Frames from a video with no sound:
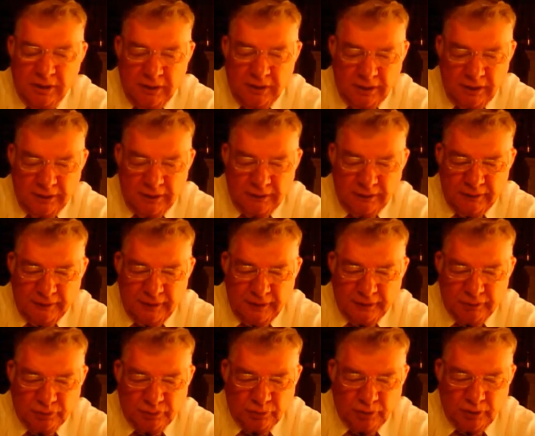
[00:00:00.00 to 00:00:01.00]
And
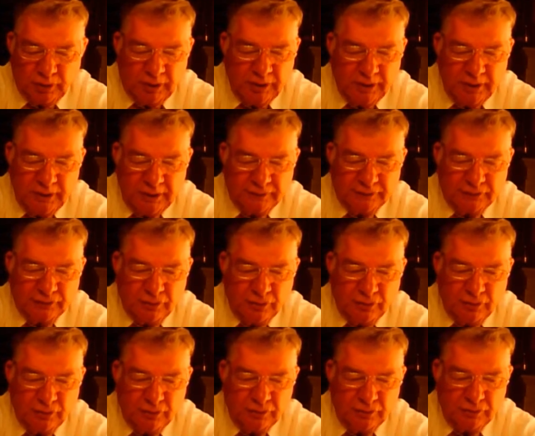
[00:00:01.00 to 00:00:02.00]
that's what I ask
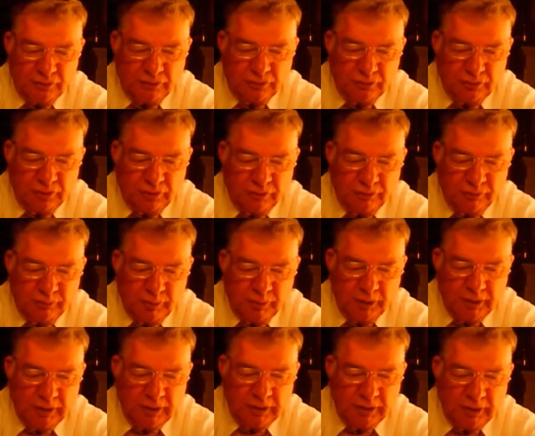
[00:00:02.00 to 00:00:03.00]
God to give
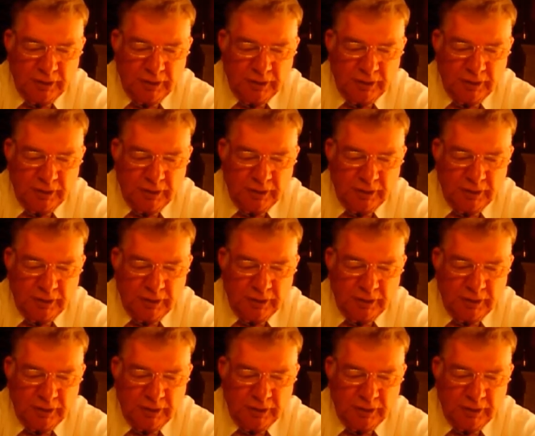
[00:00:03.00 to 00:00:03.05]
me.